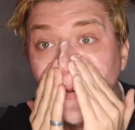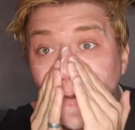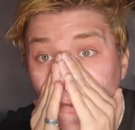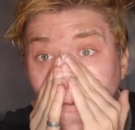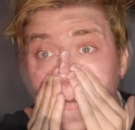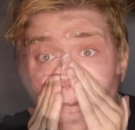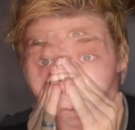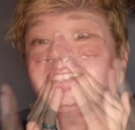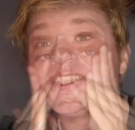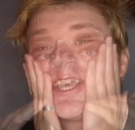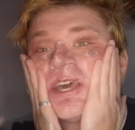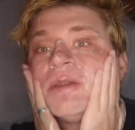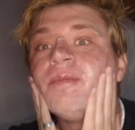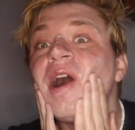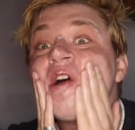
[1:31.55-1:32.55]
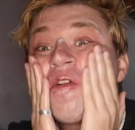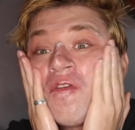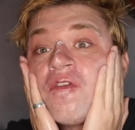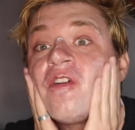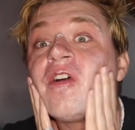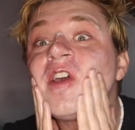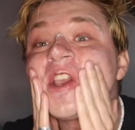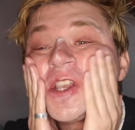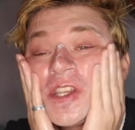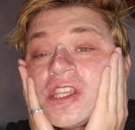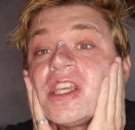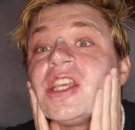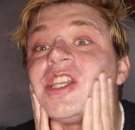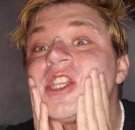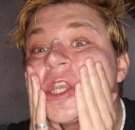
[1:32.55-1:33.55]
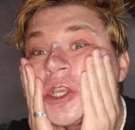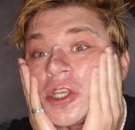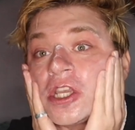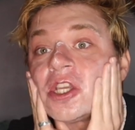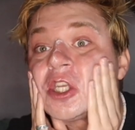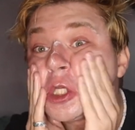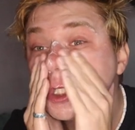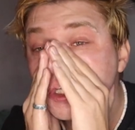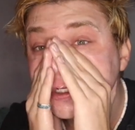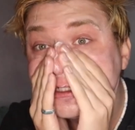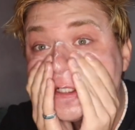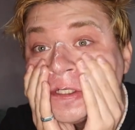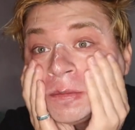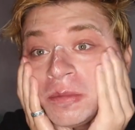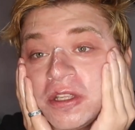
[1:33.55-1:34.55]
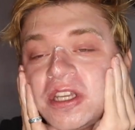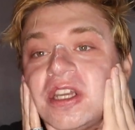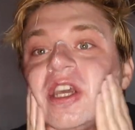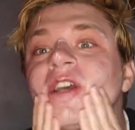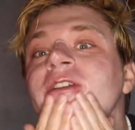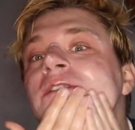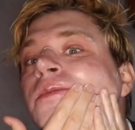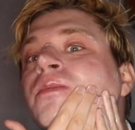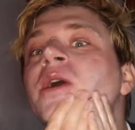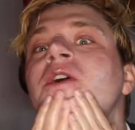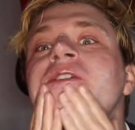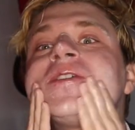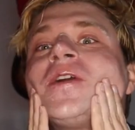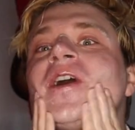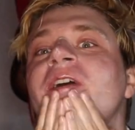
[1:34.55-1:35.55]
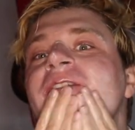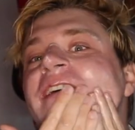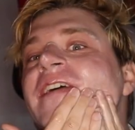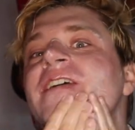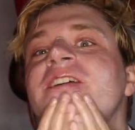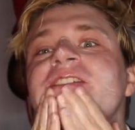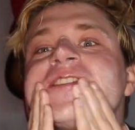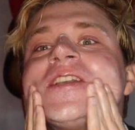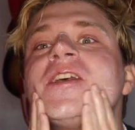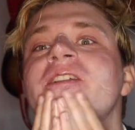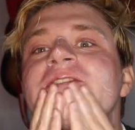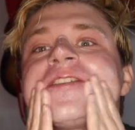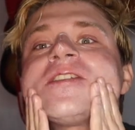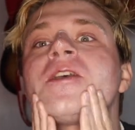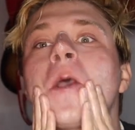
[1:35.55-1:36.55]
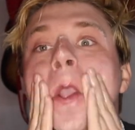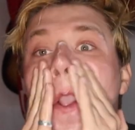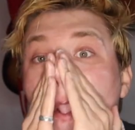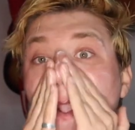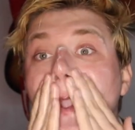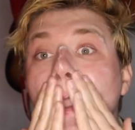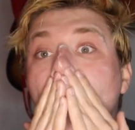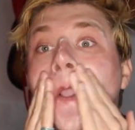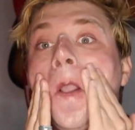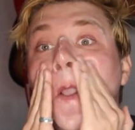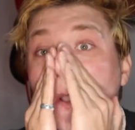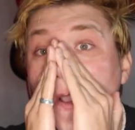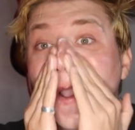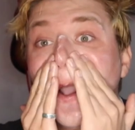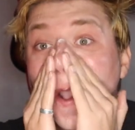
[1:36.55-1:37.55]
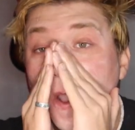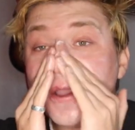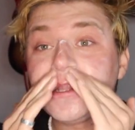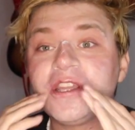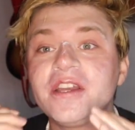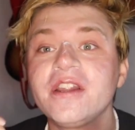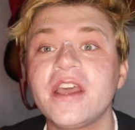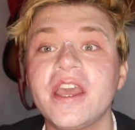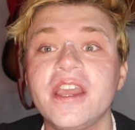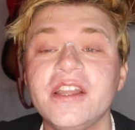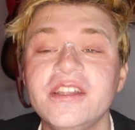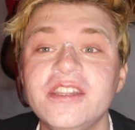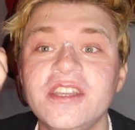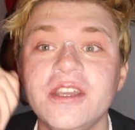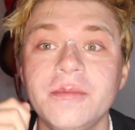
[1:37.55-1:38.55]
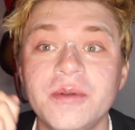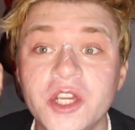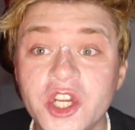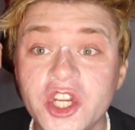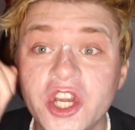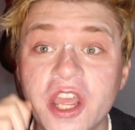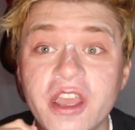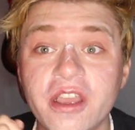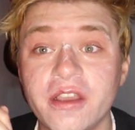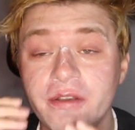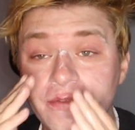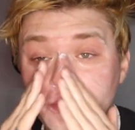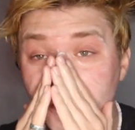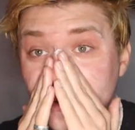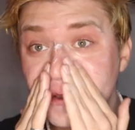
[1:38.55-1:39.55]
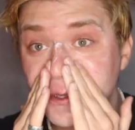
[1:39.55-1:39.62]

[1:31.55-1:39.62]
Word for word: Like I said, my face is extremely exposed right now since I did a deep shave.